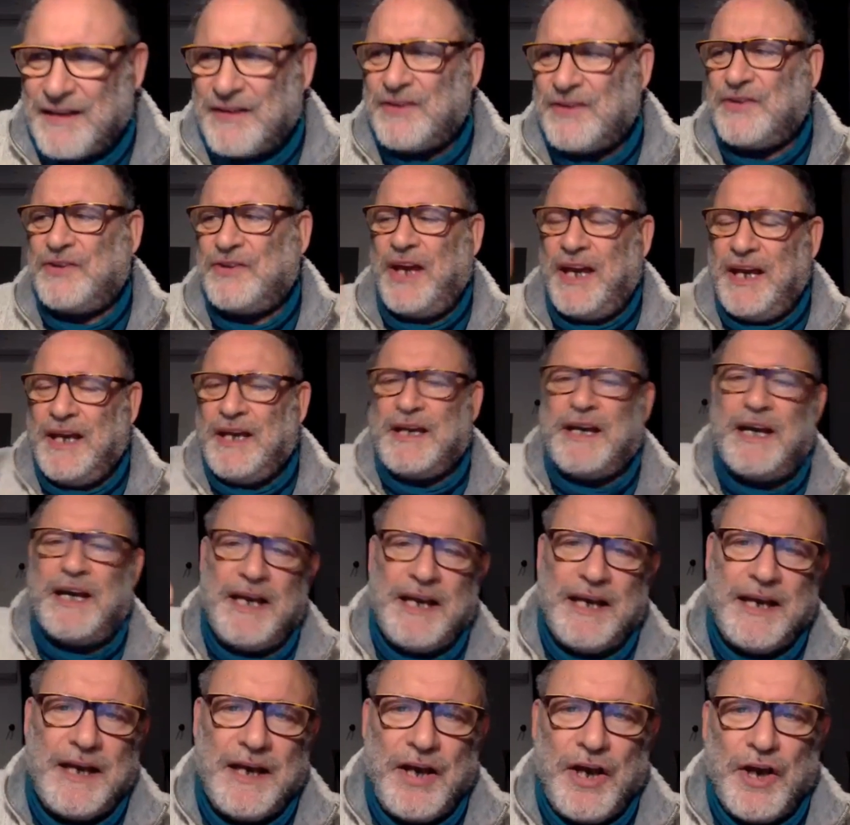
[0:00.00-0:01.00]

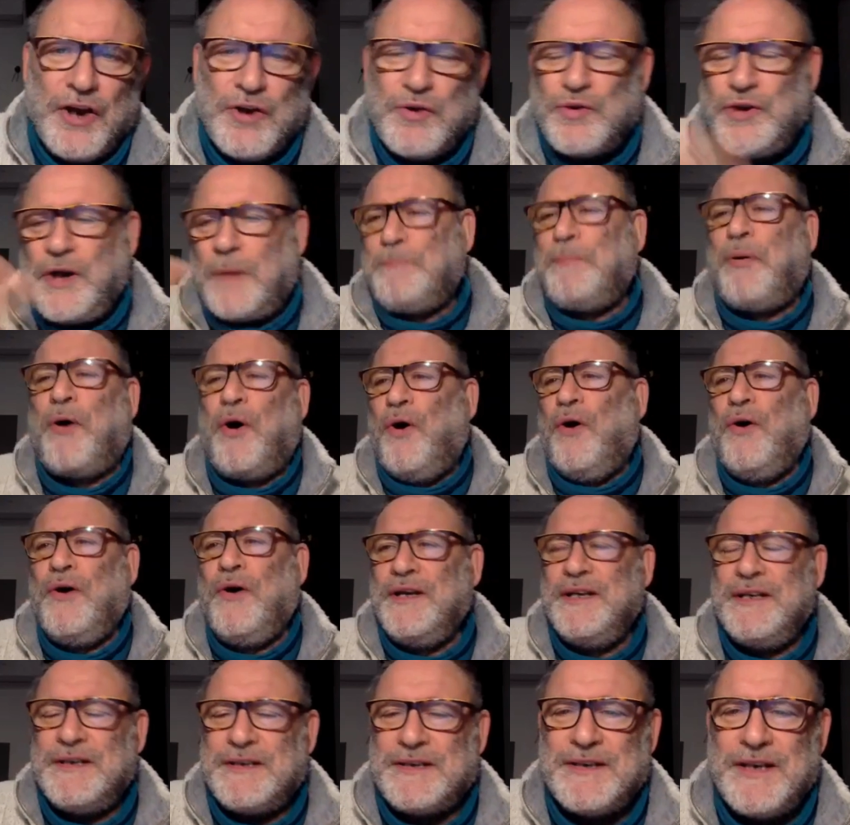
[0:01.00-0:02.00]
thinking, to the
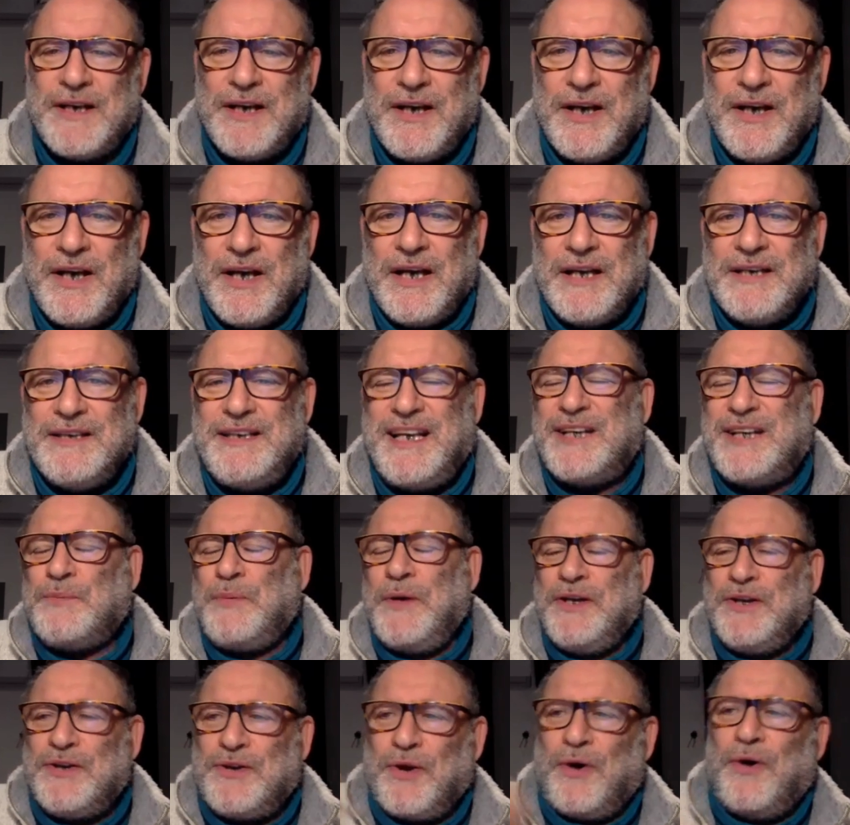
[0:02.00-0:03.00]
point that
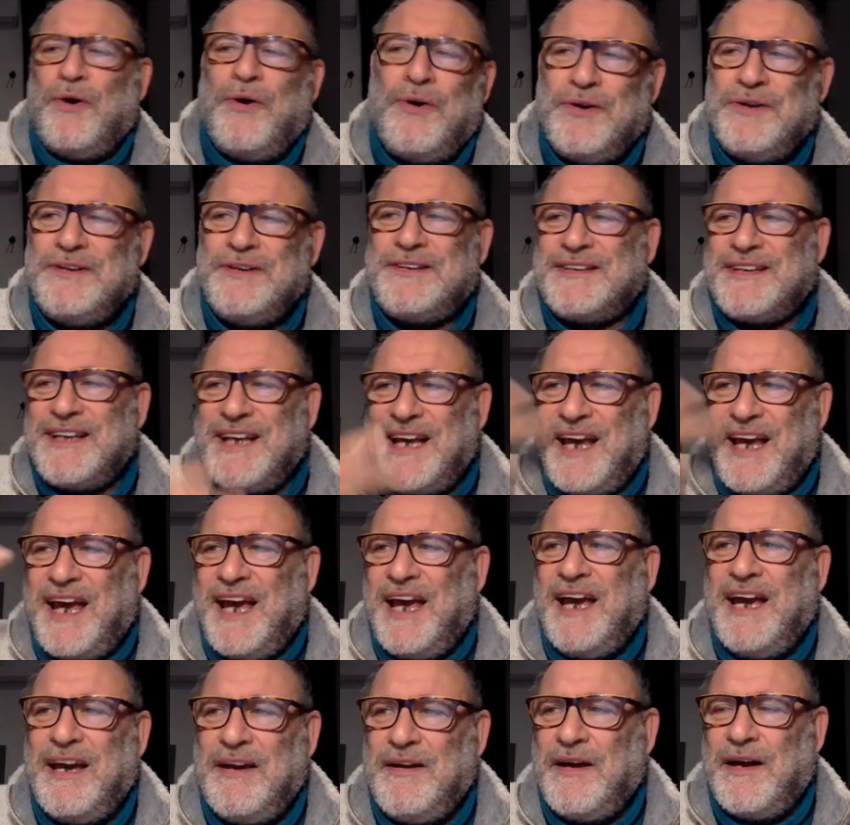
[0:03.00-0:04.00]
we don't
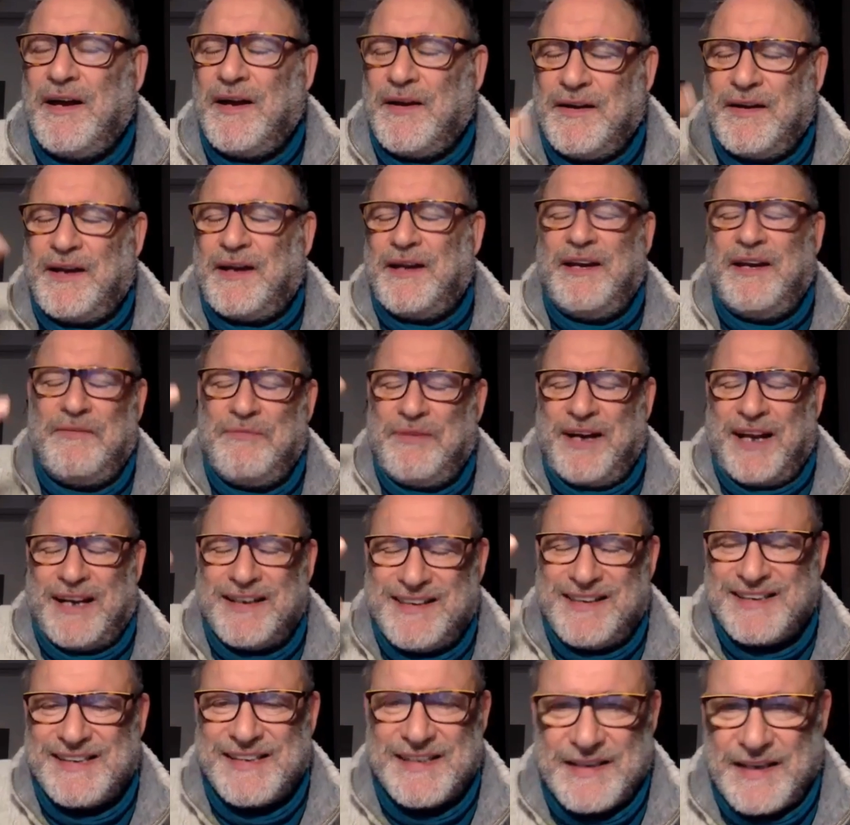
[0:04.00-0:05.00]
even
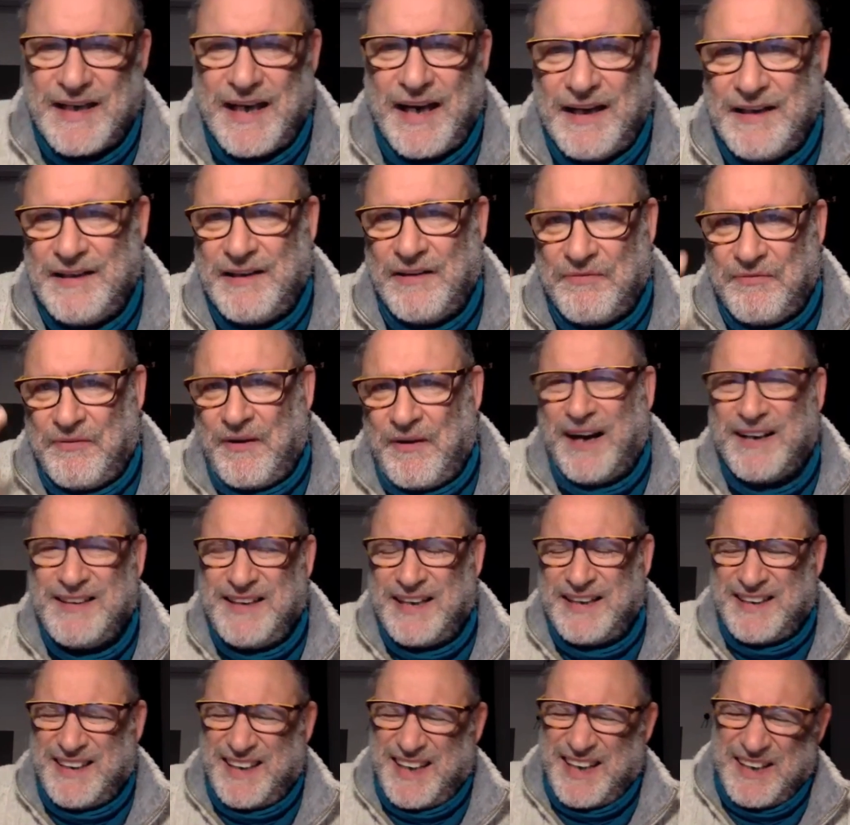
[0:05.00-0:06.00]
understand the fact
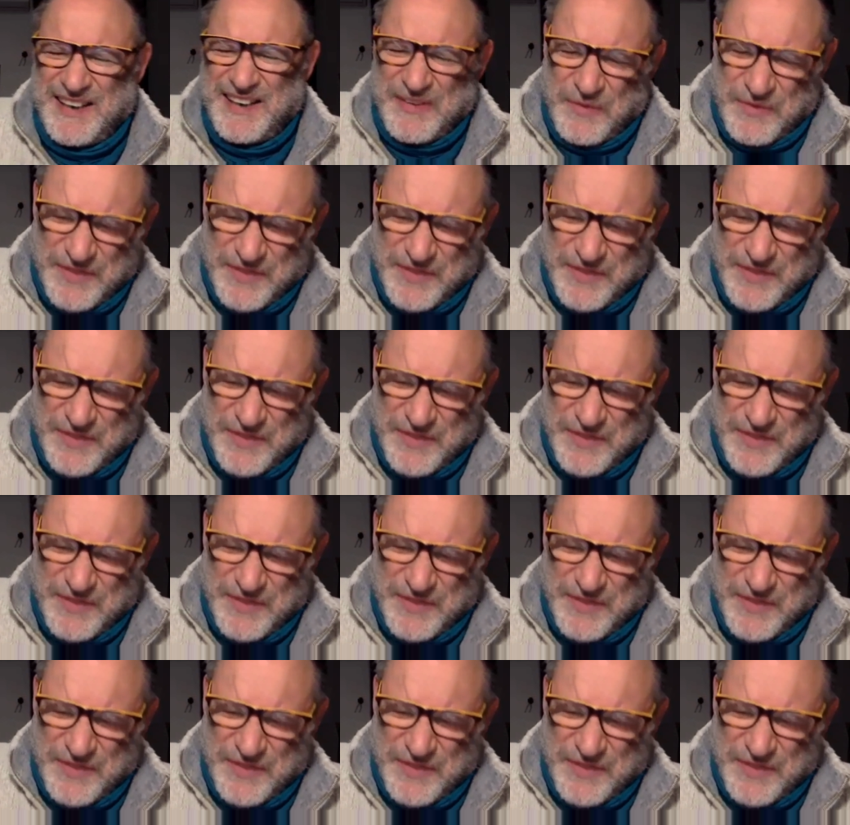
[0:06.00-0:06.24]
that in